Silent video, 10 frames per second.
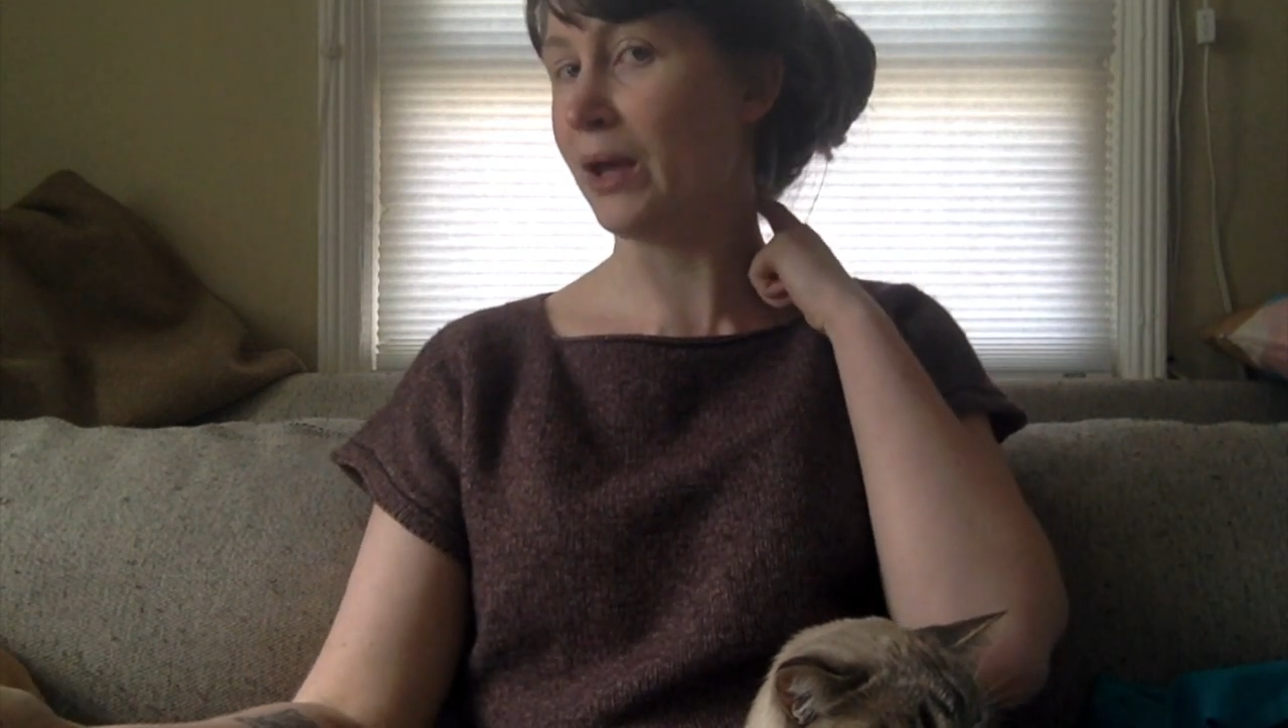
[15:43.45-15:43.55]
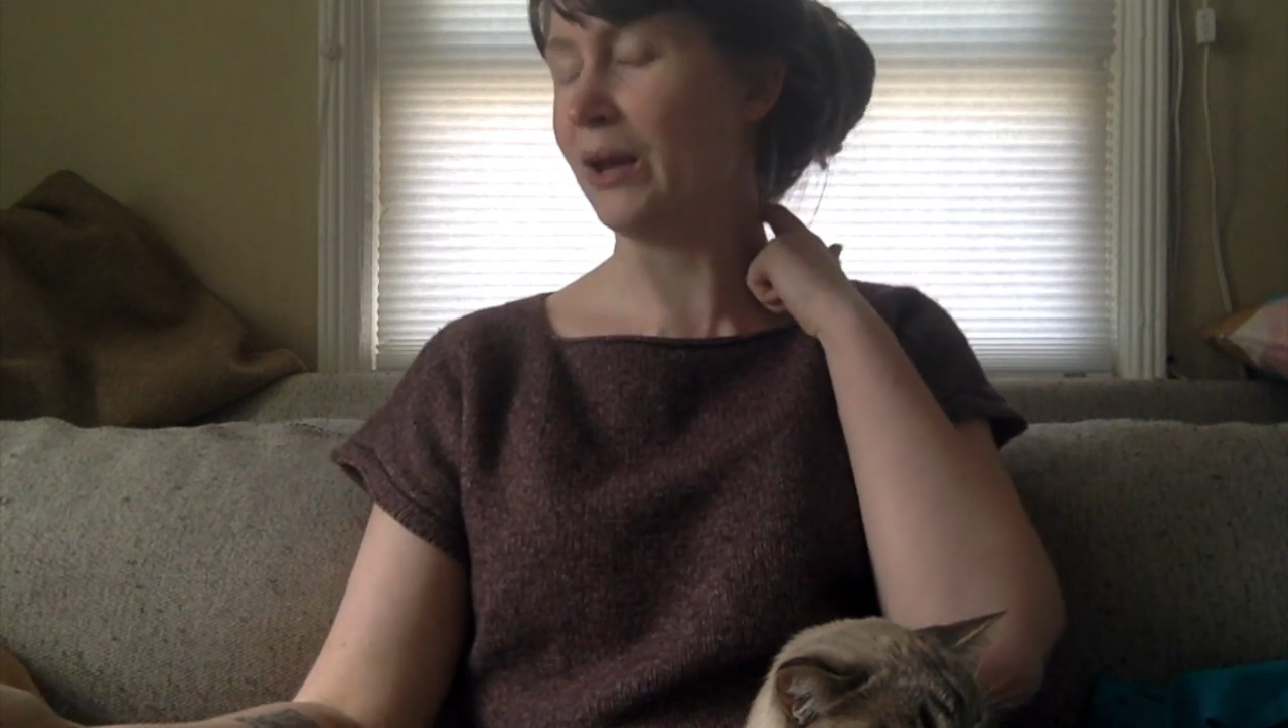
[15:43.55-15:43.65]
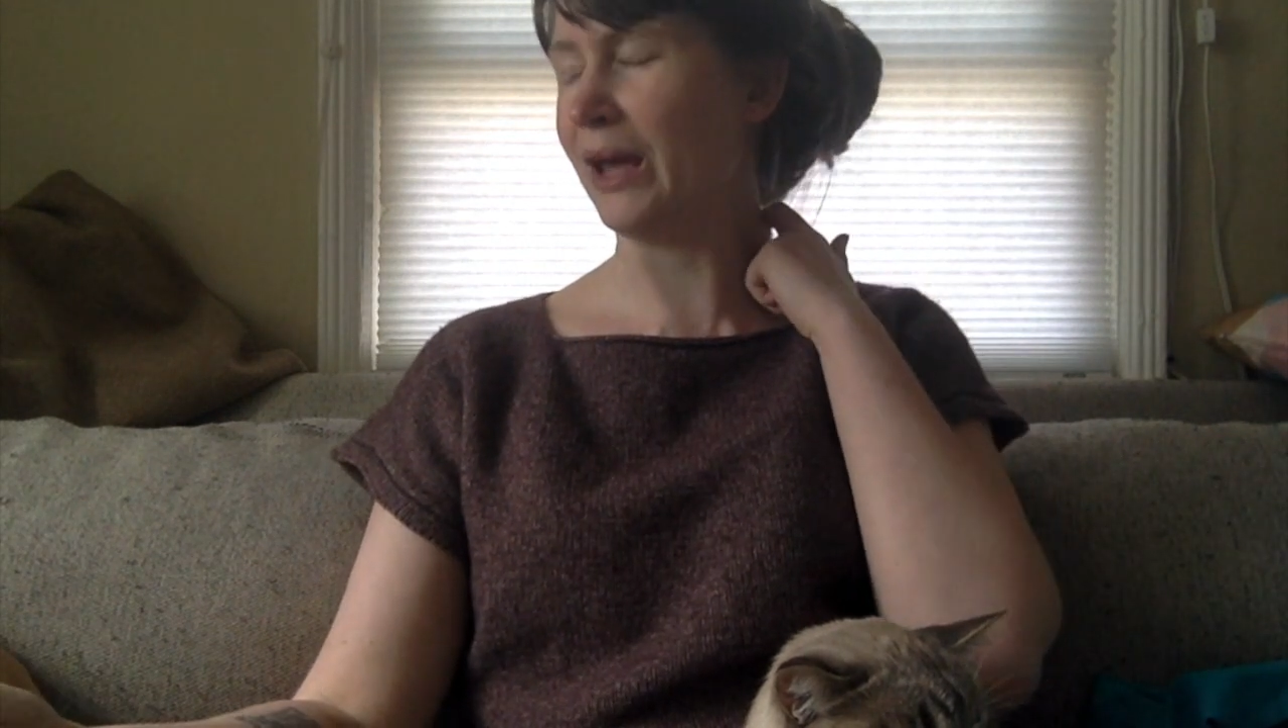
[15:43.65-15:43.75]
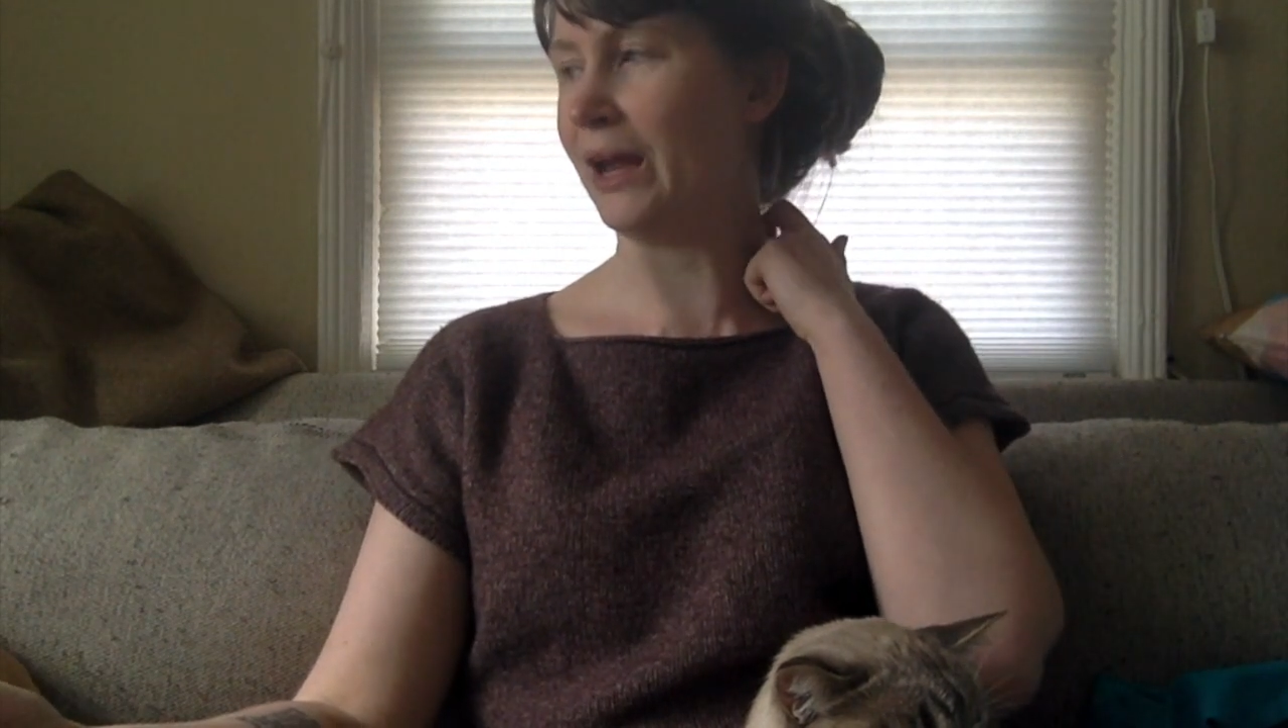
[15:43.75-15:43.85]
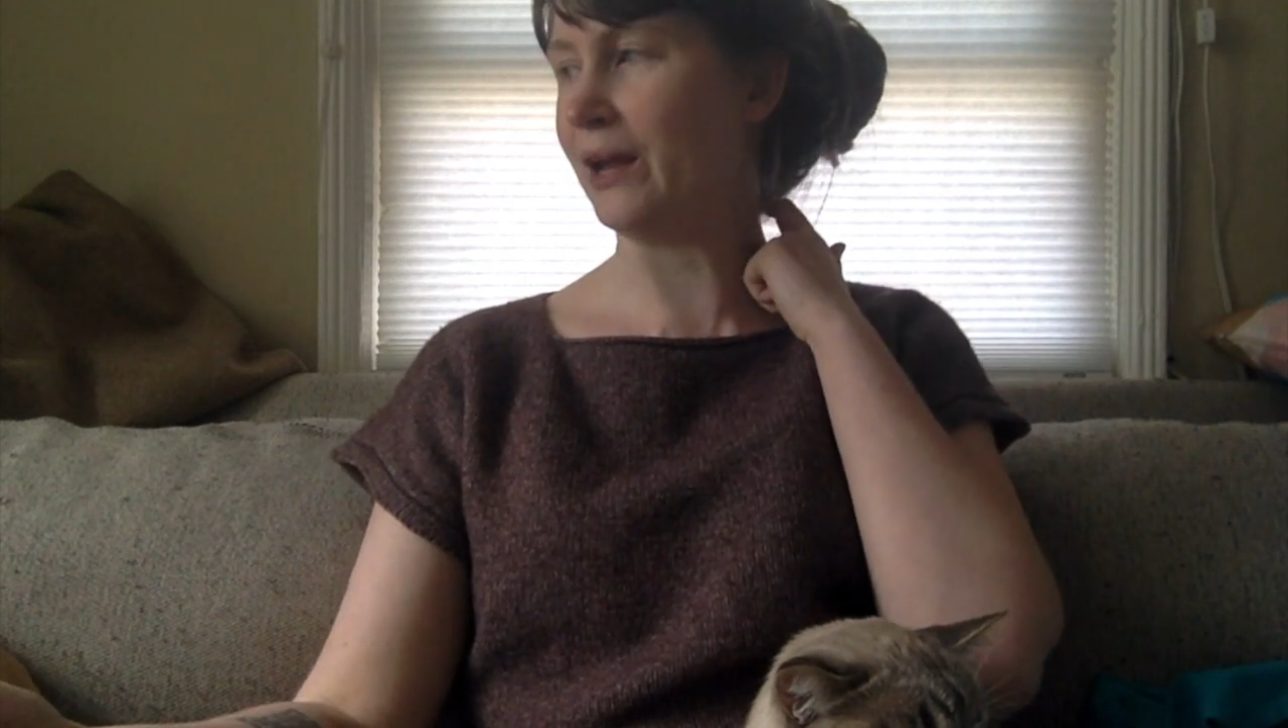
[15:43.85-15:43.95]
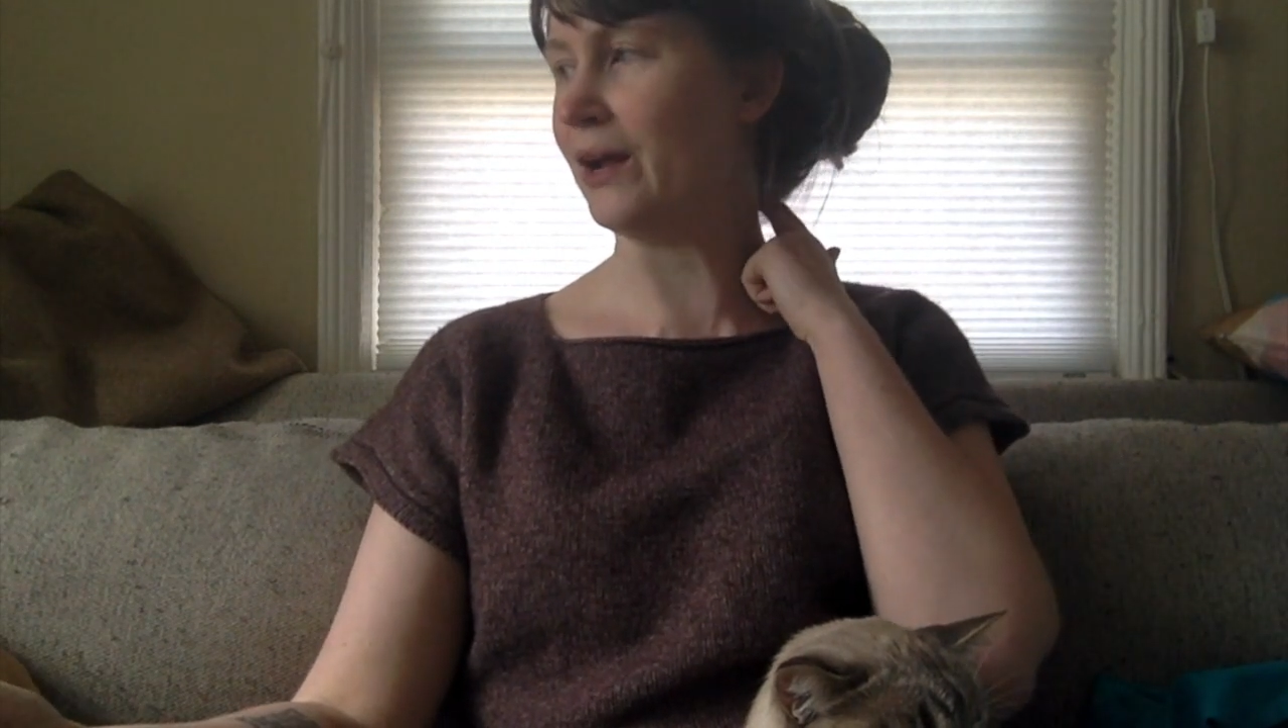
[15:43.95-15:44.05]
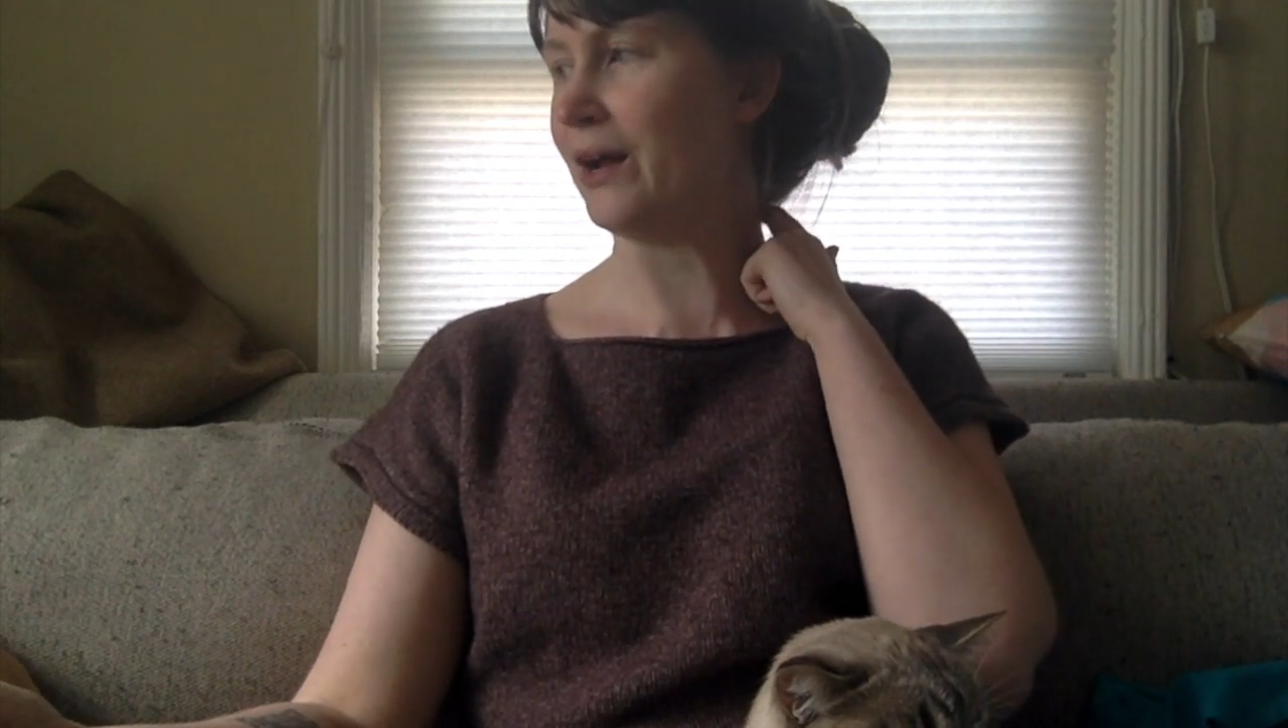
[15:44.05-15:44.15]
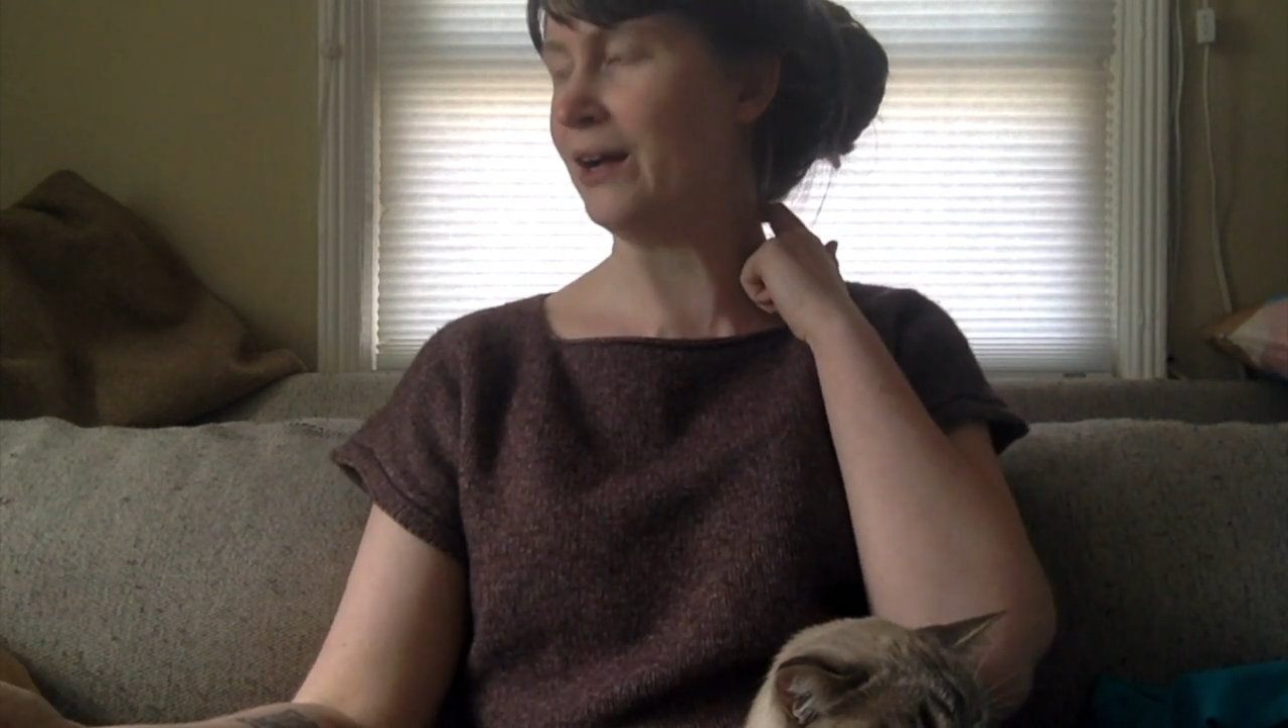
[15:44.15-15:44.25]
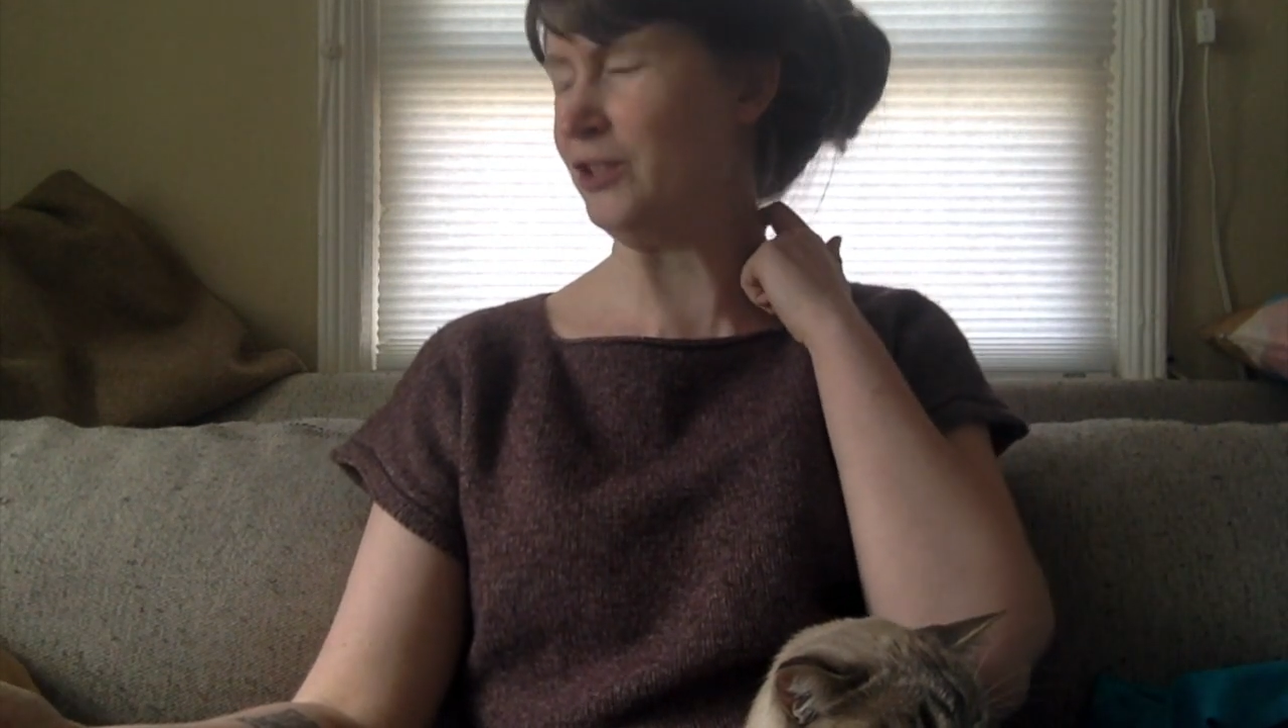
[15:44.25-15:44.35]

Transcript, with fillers: And I, I